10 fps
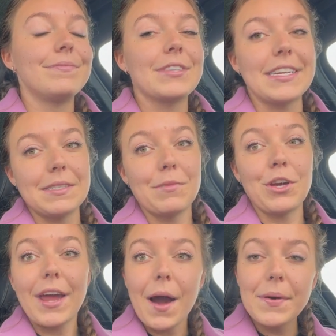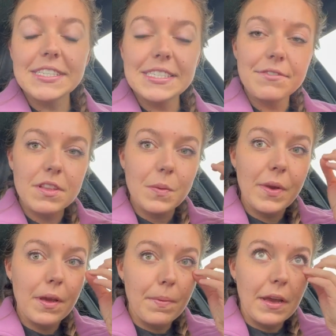get some good hours in for the
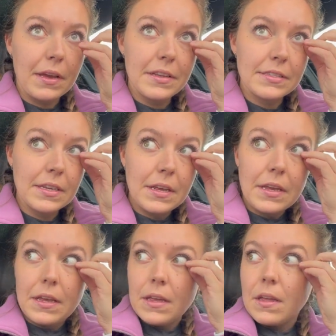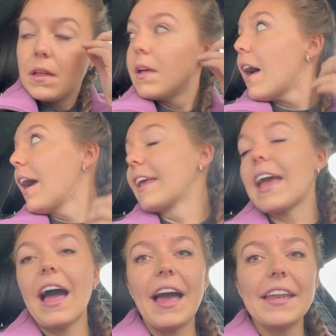week because I
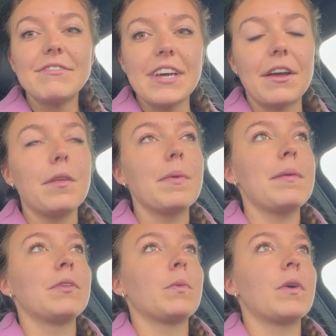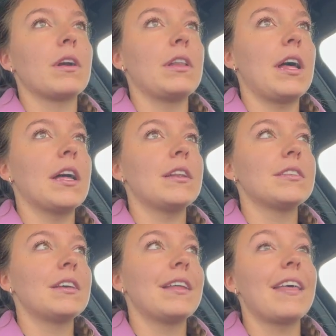kind of doubt I'll be able to work a
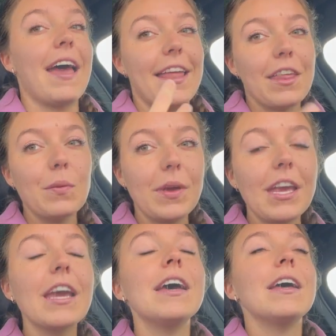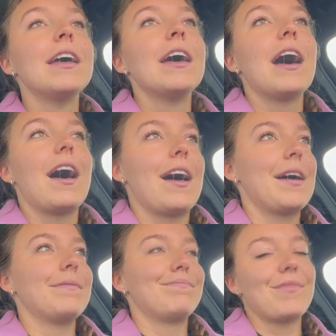lot at the end of the week.
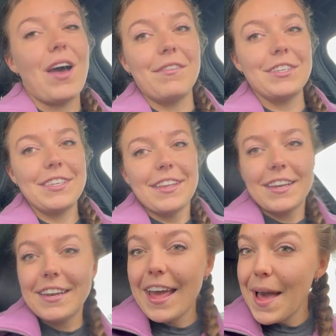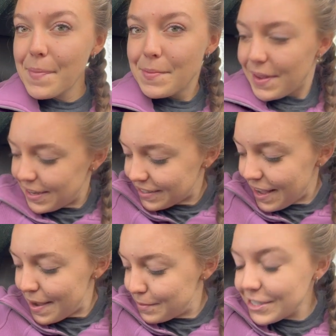Obviously that didn't happen because
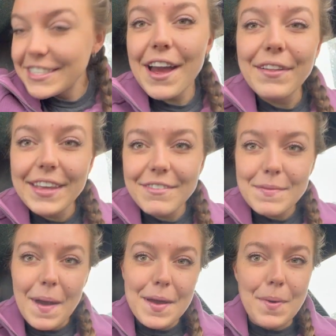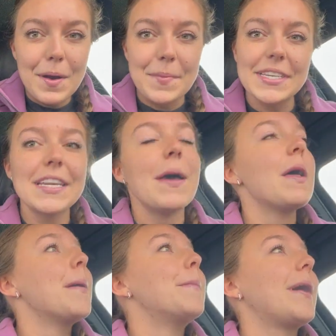I am just now leaving my apartment,
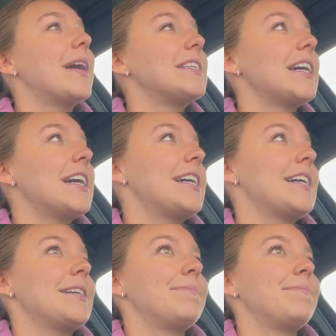but I